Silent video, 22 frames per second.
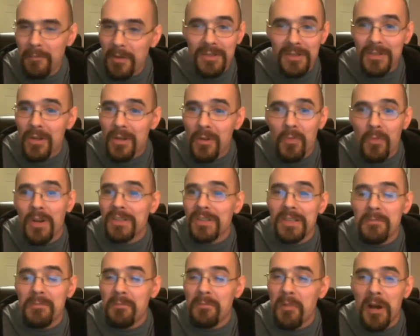Limnitzer
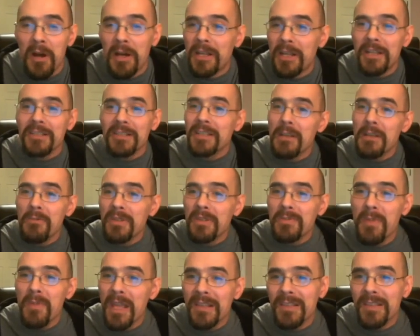wasn't punished. He
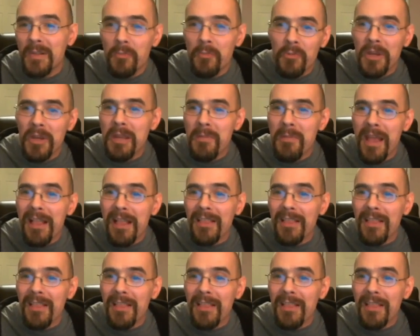was made Supreme